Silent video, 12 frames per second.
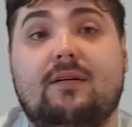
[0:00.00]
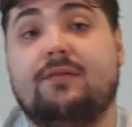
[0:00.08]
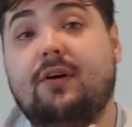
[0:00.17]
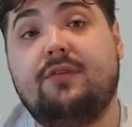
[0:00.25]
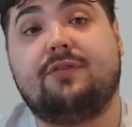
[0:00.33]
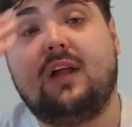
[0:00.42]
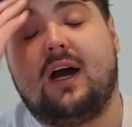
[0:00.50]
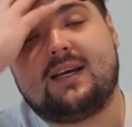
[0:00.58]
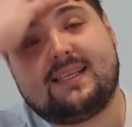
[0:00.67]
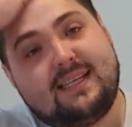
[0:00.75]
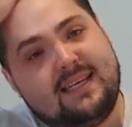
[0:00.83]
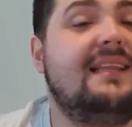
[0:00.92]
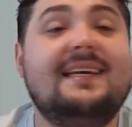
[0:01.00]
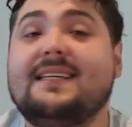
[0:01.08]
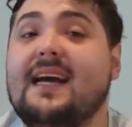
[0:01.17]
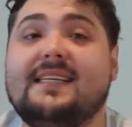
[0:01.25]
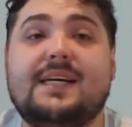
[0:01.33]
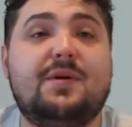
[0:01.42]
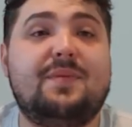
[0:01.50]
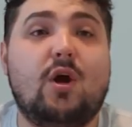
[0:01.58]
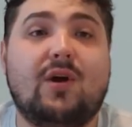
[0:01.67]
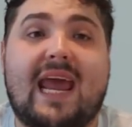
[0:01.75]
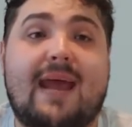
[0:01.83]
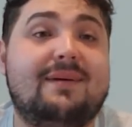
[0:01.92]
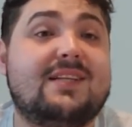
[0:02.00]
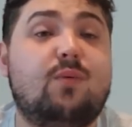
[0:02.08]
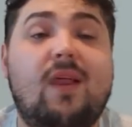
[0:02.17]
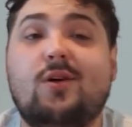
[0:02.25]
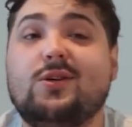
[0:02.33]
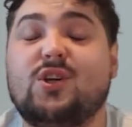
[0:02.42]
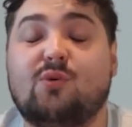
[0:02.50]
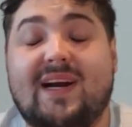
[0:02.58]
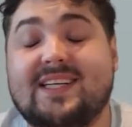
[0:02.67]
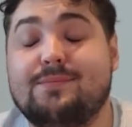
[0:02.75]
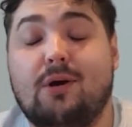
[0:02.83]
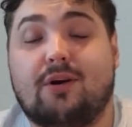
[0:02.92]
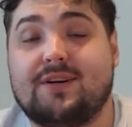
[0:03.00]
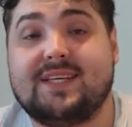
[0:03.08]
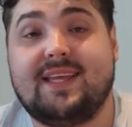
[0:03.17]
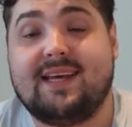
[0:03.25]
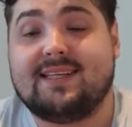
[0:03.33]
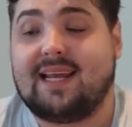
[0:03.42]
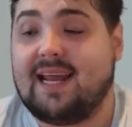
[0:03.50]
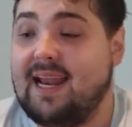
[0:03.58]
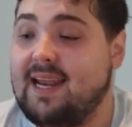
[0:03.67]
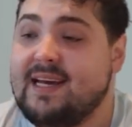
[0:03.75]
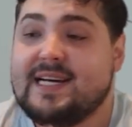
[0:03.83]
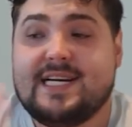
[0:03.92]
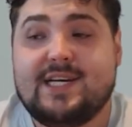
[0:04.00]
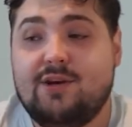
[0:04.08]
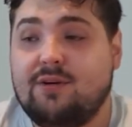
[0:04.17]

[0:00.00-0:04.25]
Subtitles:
Vote Flux. These guys seem to be okay, but it's one of those direct democracy things again. You